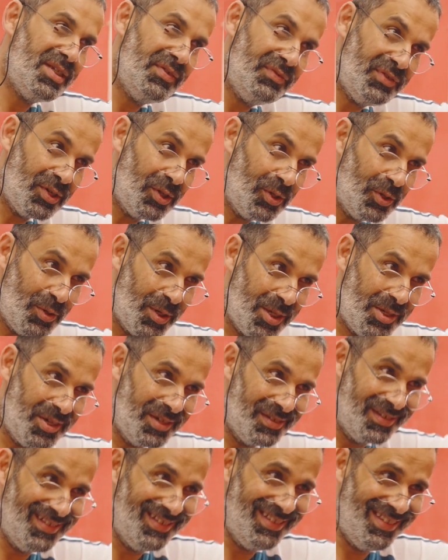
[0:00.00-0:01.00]
difficult
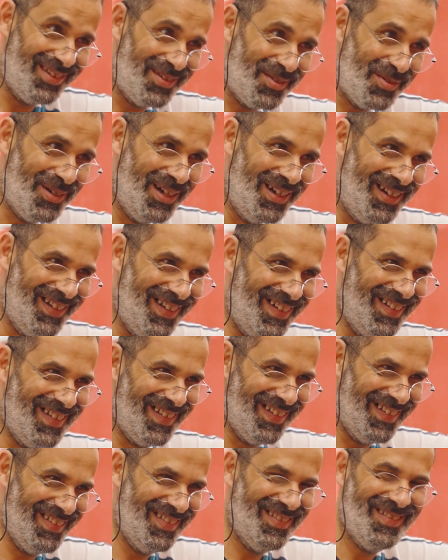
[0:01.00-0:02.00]
question, this
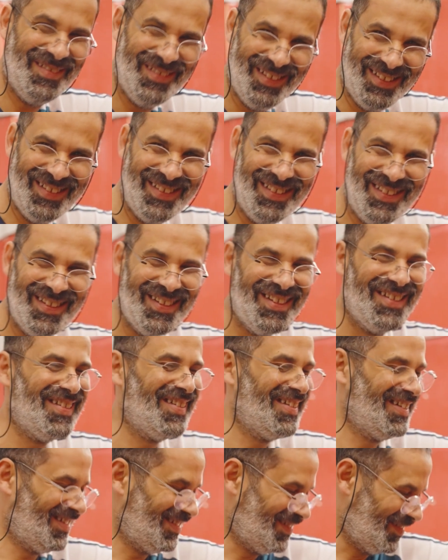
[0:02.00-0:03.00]
one.
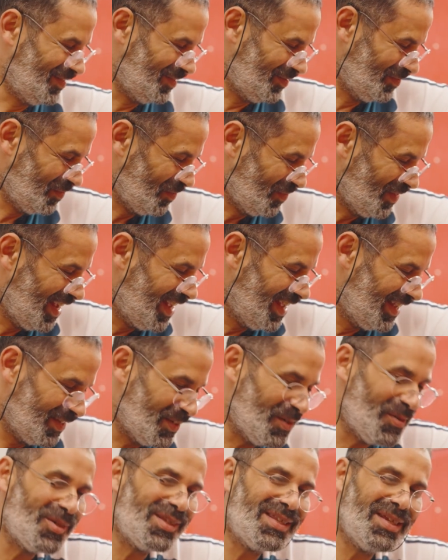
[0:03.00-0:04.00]

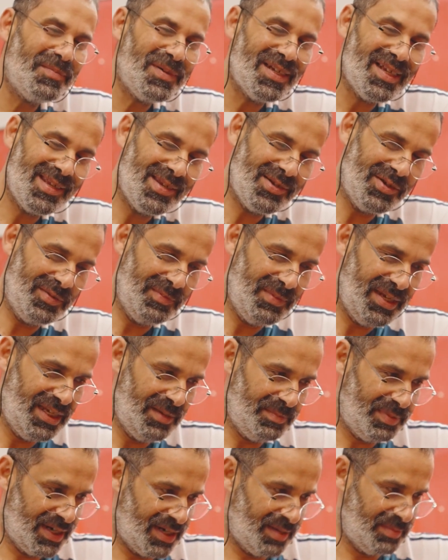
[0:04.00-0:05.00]
No, it depends on many
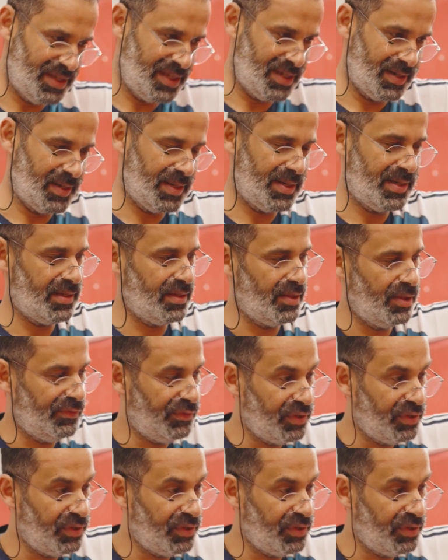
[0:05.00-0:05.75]
parameters. The